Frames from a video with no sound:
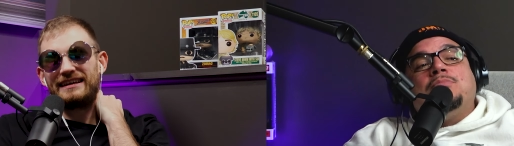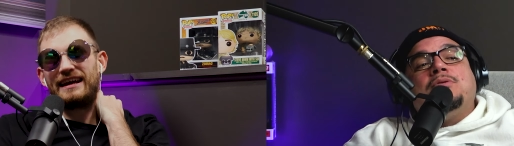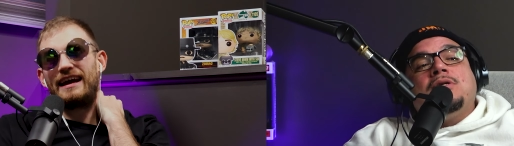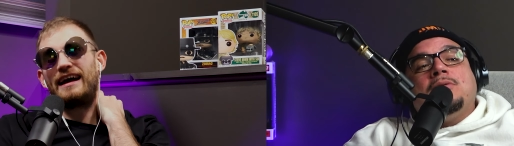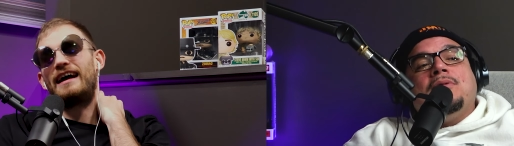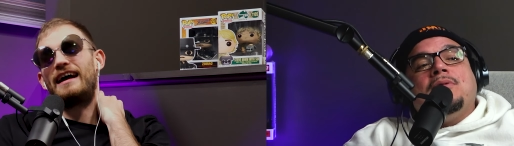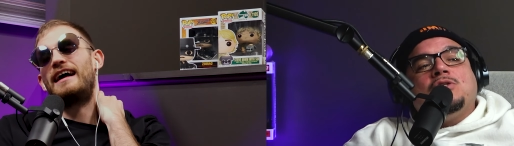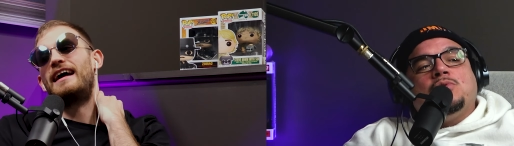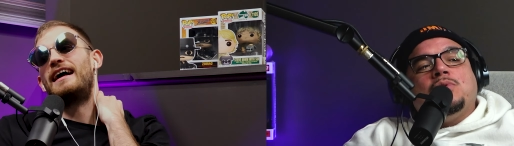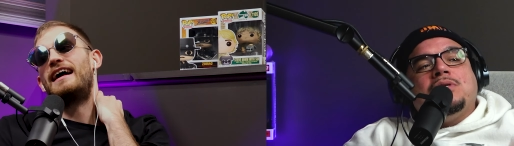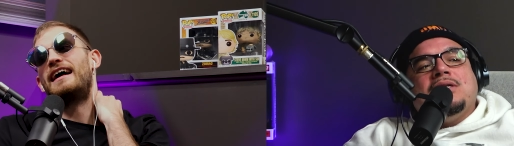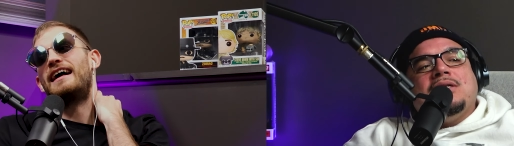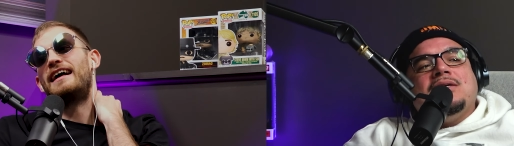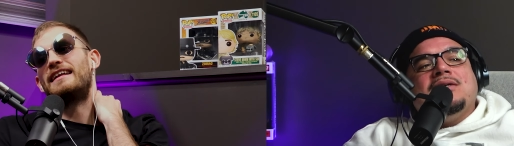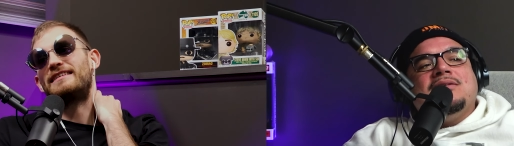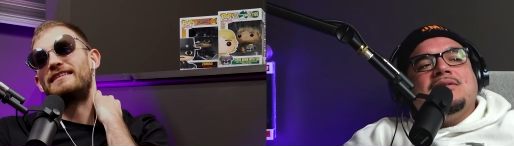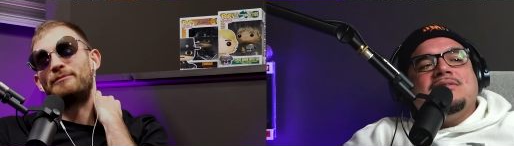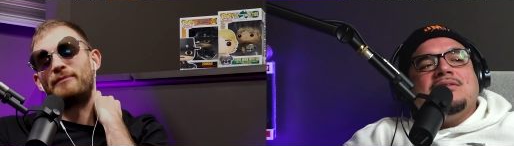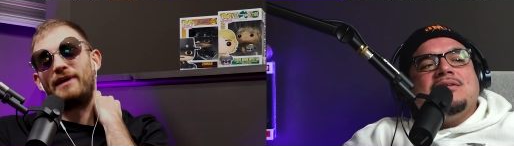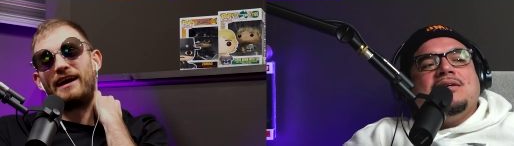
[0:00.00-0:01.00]
Speaker 1: It's pretty yeah, much what it is.
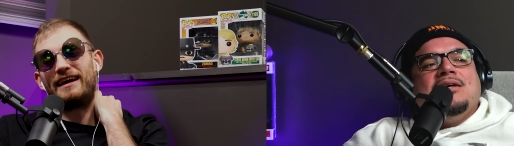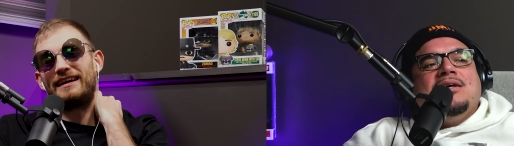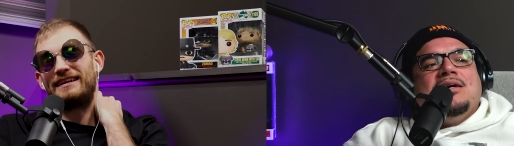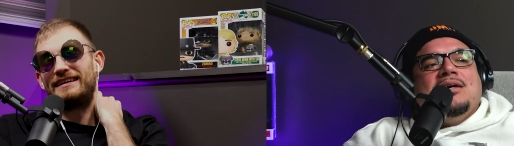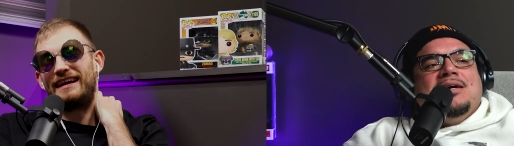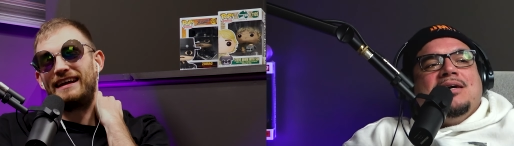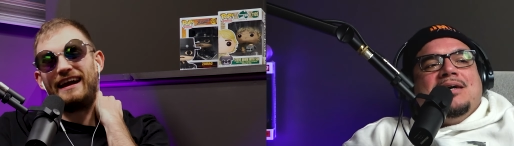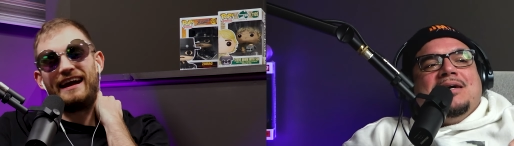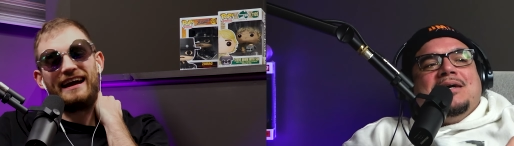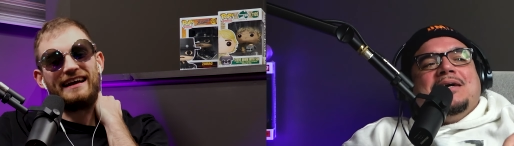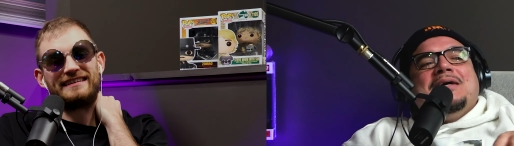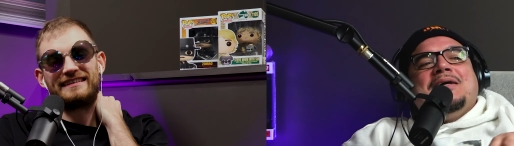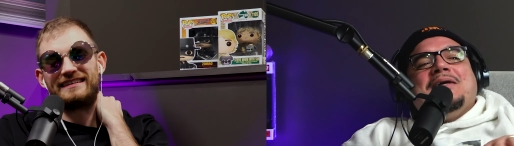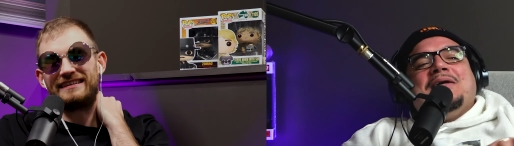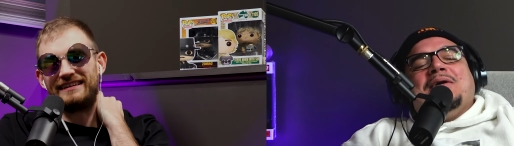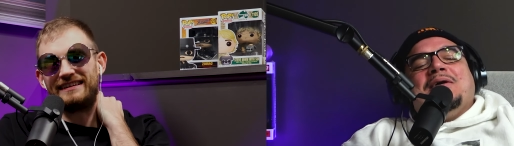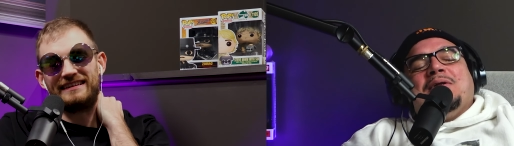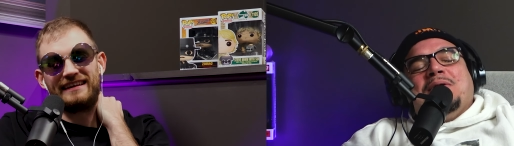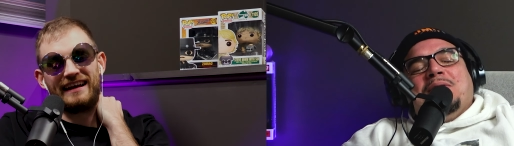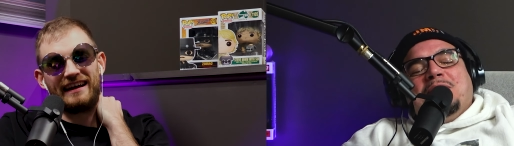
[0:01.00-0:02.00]
That's me. Yeah,
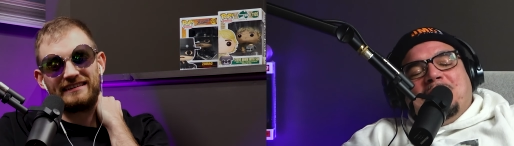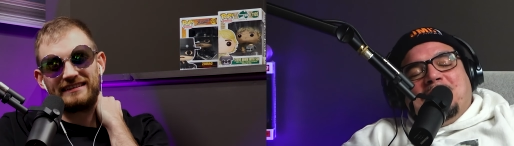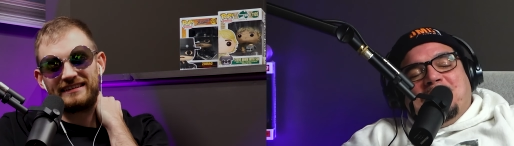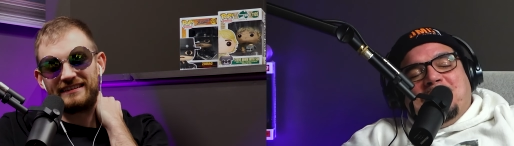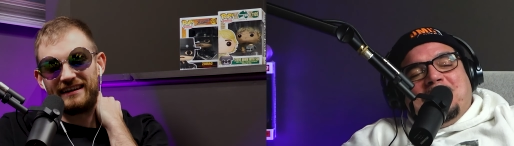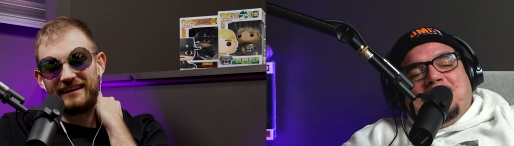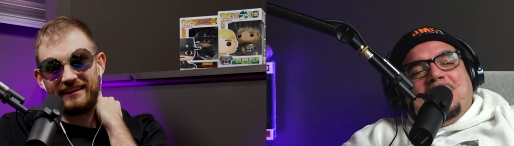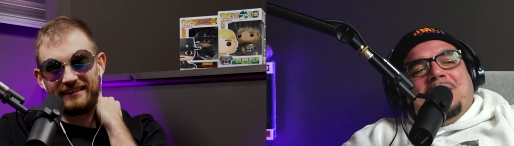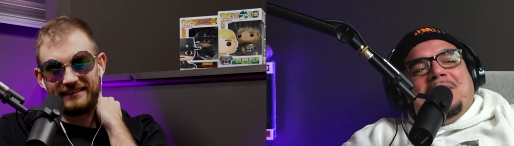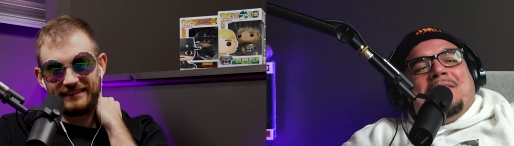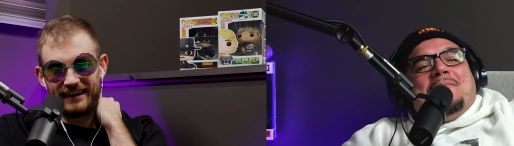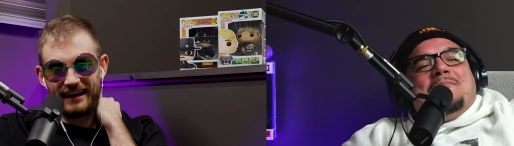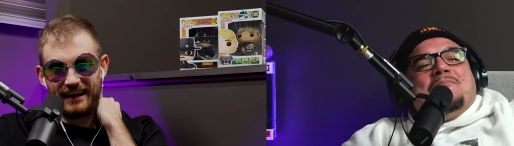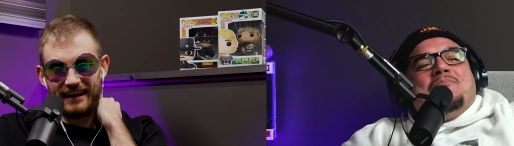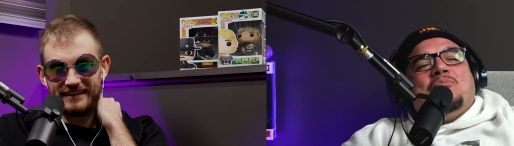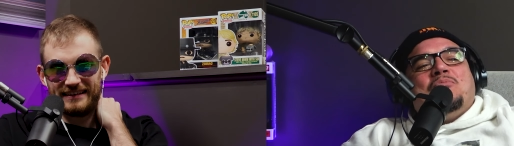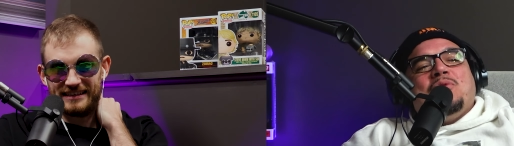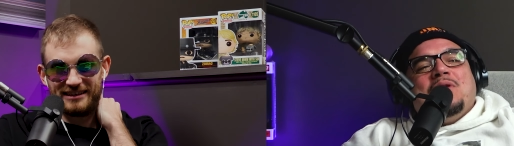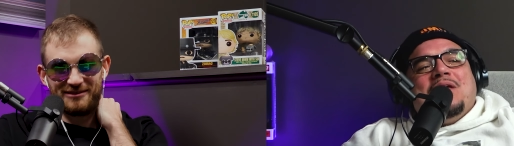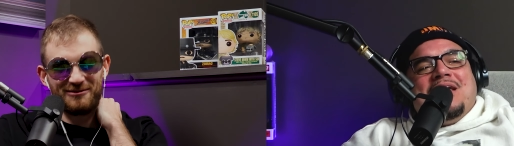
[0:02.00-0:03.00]
she yeah. downstairs.
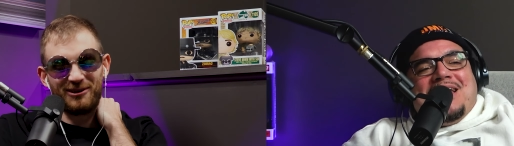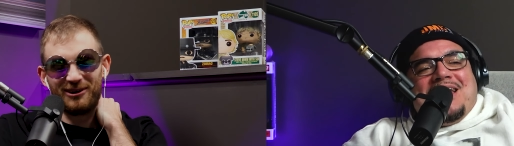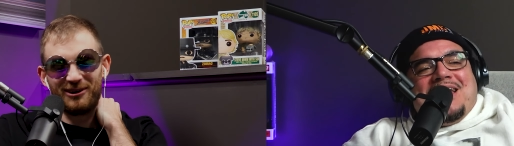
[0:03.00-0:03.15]
Yeah, she